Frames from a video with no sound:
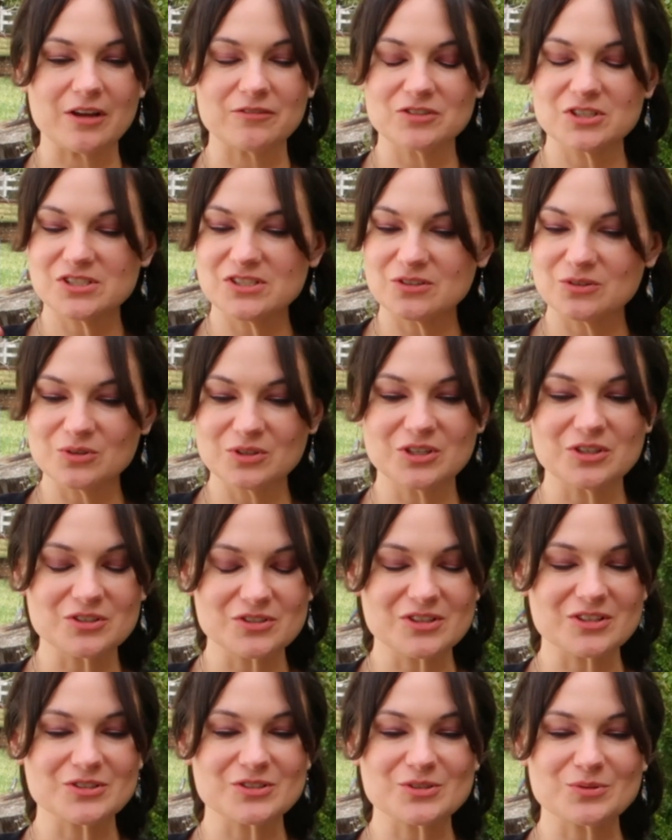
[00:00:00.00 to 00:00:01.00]
Every single
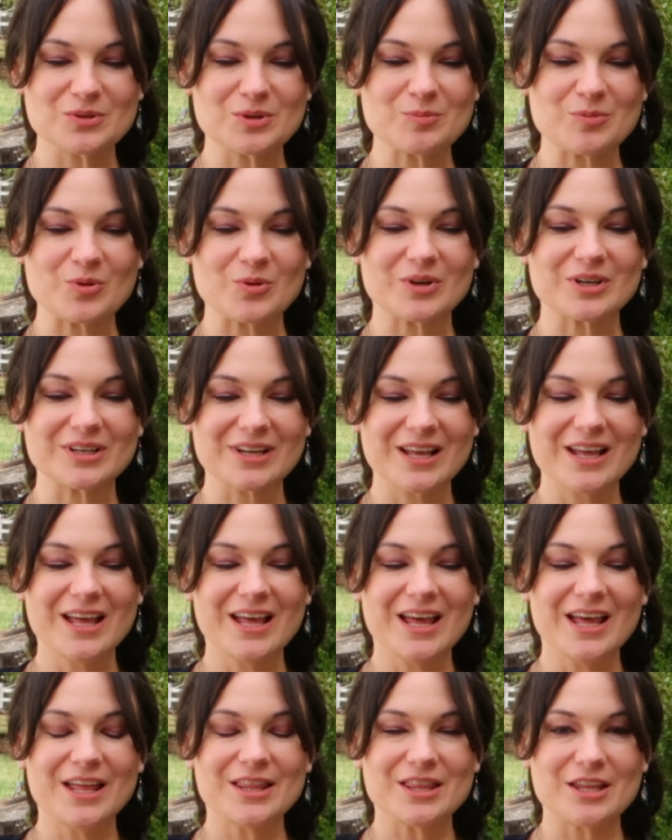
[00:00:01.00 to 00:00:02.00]
year there's a report.
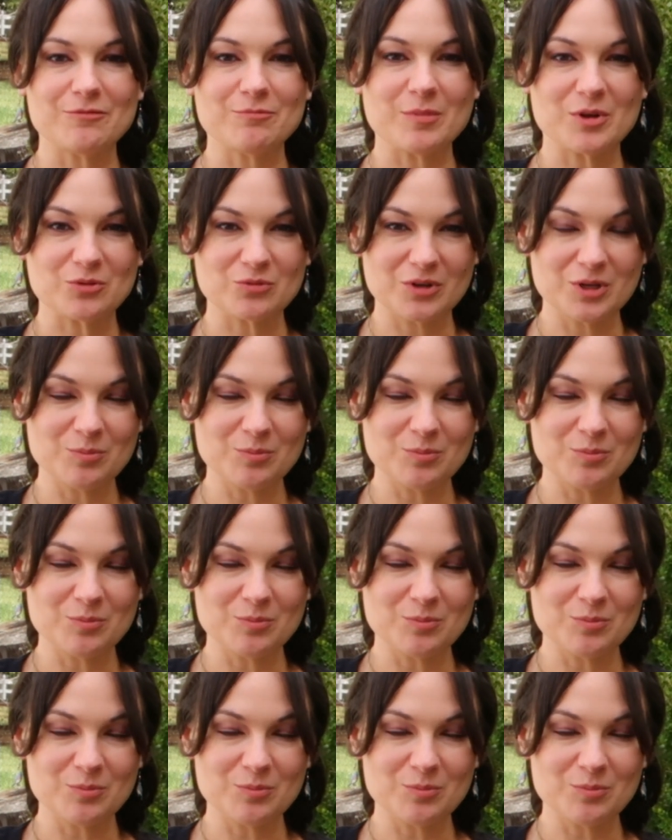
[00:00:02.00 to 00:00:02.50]
They've been